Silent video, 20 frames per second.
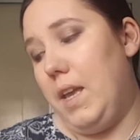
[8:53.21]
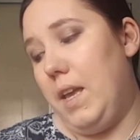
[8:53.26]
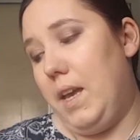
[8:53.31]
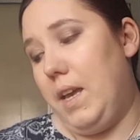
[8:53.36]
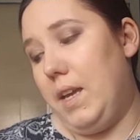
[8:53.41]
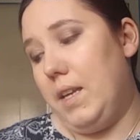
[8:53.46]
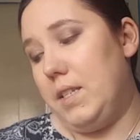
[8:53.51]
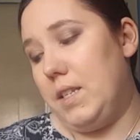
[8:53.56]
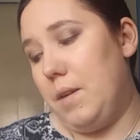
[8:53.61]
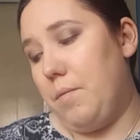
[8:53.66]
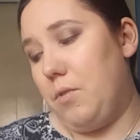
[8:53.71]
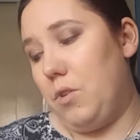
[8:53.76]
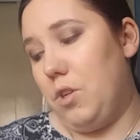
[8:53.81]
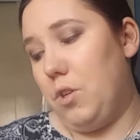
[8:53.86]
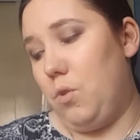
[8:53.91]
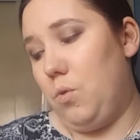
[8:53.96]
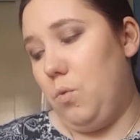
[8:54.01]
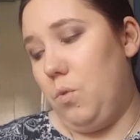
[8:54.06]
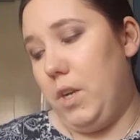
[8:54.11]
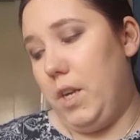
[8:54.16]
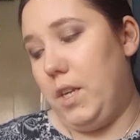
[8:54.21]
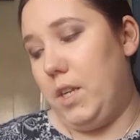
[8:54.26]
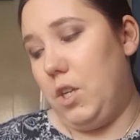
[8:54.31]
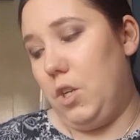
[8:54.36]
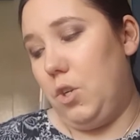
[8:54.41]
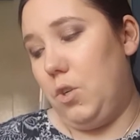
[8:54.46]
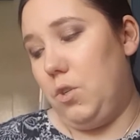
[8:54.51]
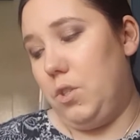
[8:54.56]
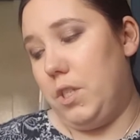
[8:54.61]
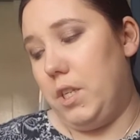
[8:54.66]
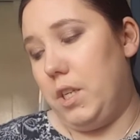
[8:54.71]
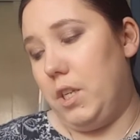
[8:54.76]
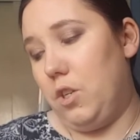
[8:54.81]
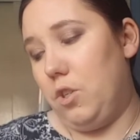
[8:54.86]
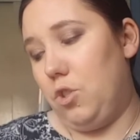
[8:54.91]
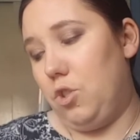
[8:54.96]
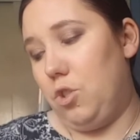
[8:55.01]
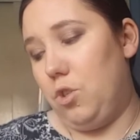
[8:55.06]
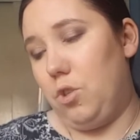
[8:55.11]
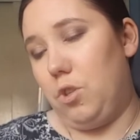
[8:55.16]
and I'm going to go in using
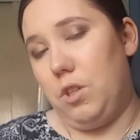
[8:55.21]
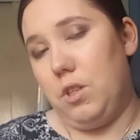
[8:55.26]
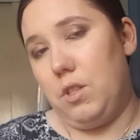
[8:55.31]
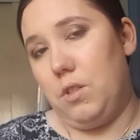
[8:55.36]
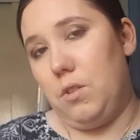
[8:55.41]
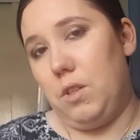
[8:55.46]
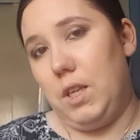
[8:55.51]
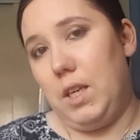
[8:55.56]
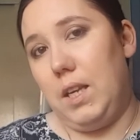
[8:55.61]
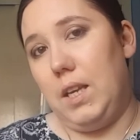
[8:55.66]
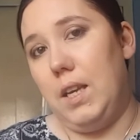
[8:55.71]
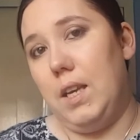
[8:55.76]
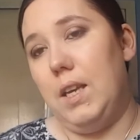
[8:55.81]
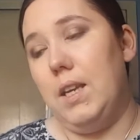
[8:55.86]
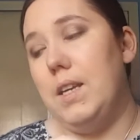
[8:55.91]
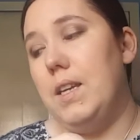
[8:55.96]
Chocolate Soleil.